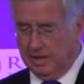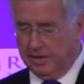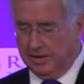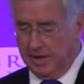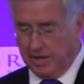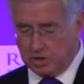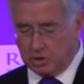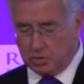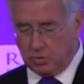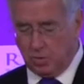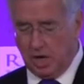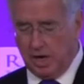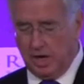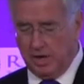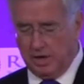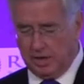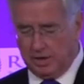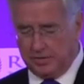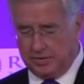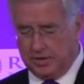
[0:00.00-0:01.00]
That's
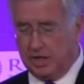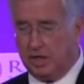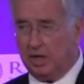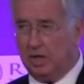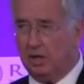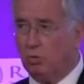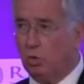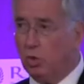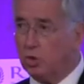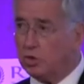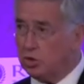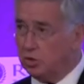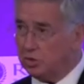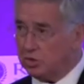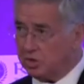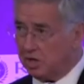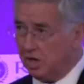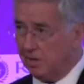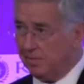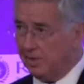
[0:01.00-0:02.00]
why at the Warsaw
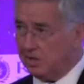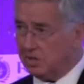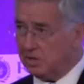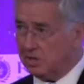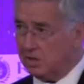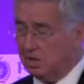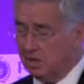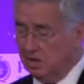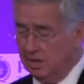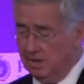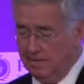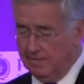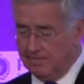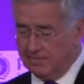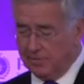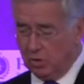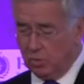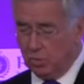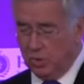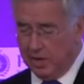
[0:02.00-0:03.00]
Summit,
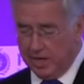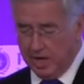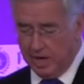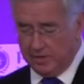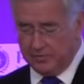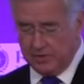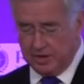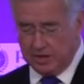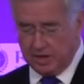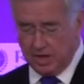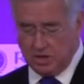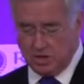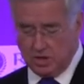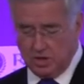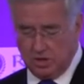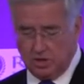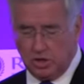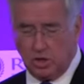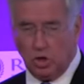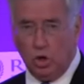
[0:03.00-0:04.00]
we
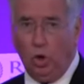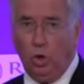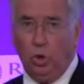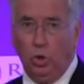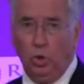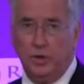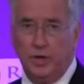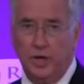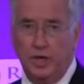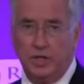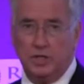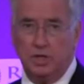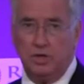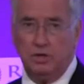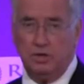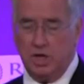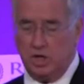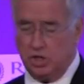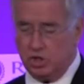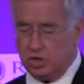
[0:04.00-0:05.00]
advocated that all NATO
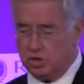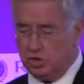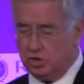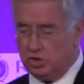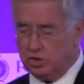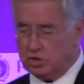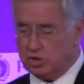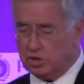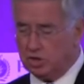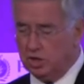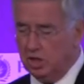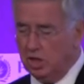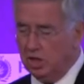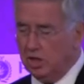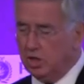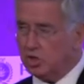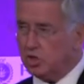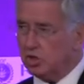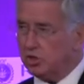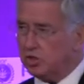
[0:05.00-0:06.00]
nations
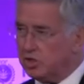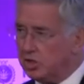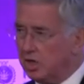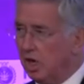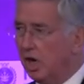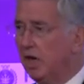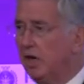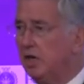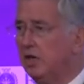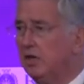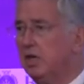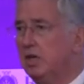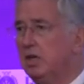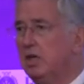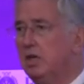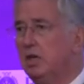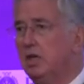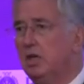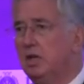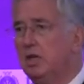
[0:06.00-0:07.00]
should sign
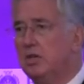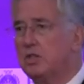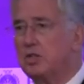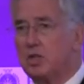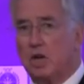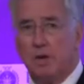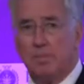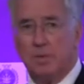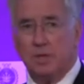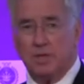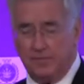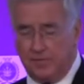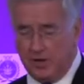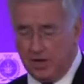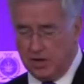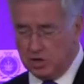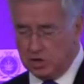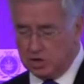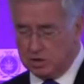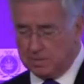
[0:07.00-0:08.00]
the Cyber
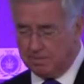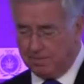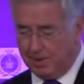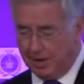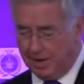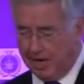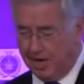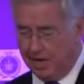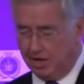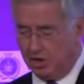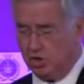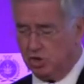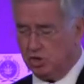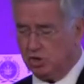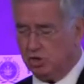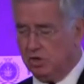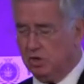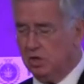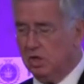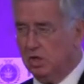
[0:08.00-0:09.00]
Defence
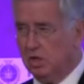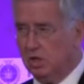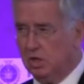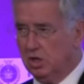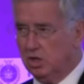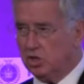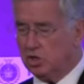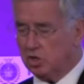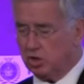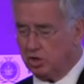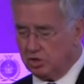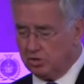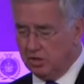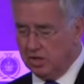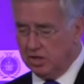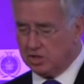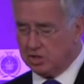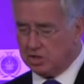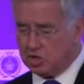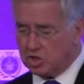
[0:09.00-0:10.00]
Pledge, should
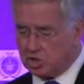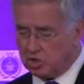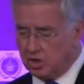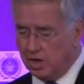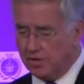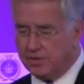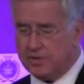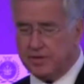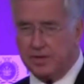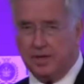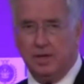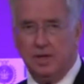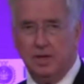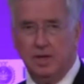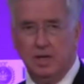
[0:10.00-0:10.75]
agree to strengthen